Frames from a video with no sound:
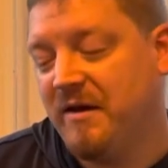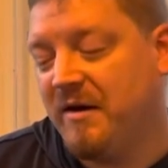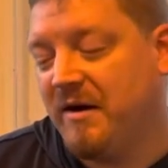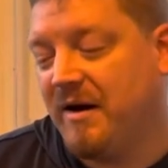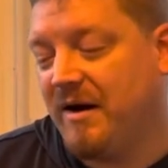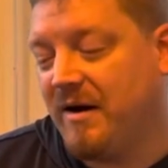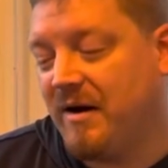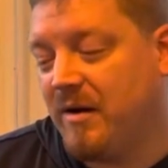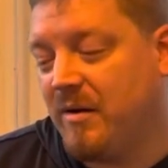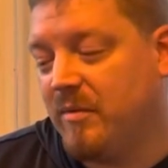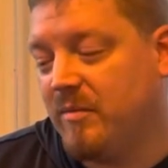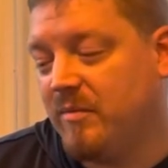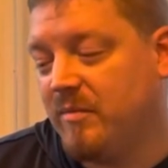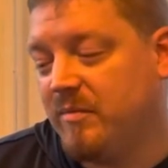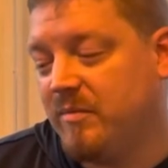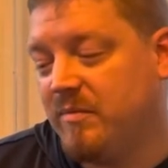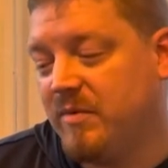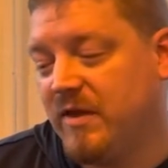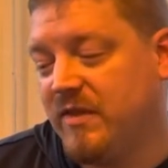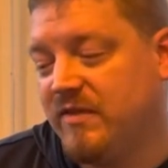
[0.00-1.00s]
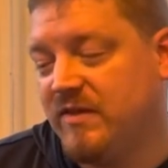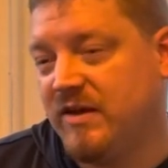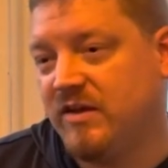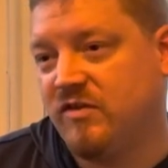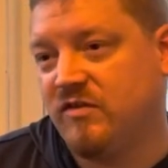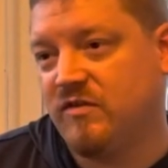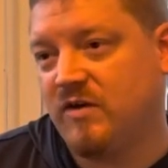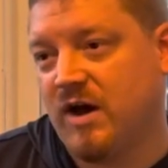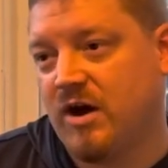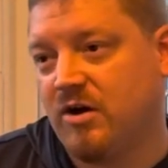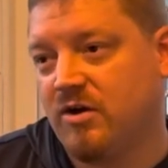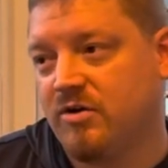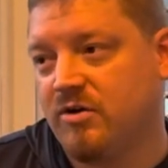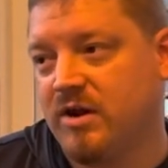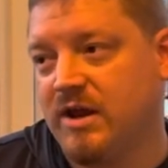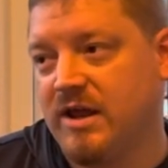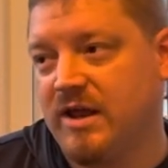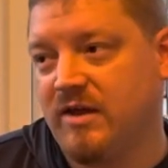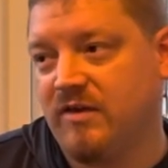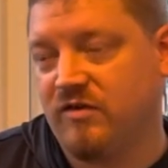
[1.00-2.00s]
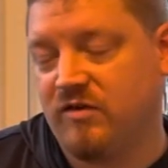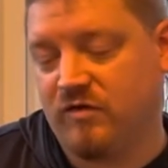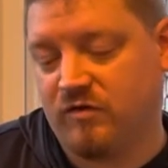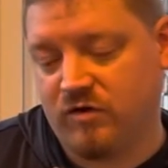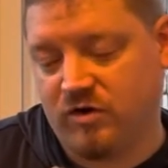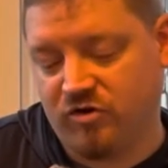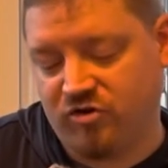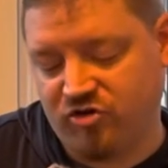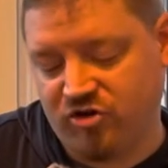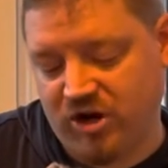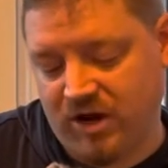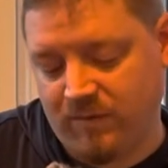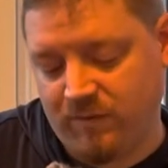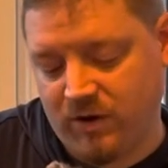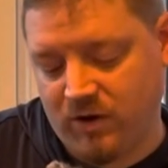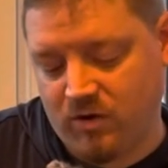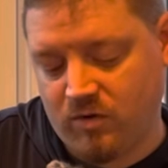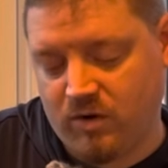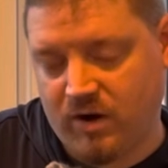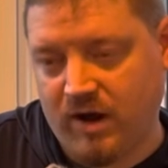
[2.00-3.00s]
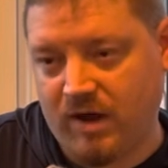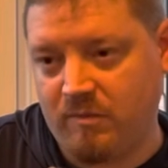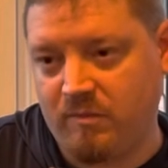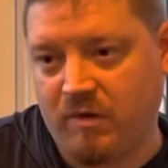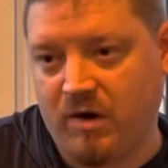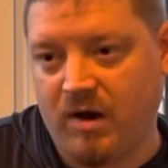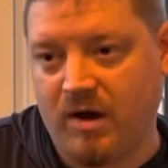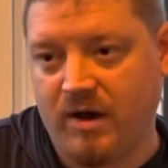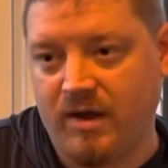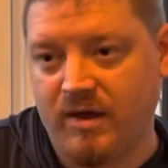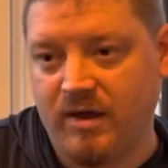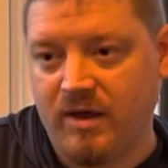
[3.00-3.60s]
But this Valkyrie is the first Champion one I bought.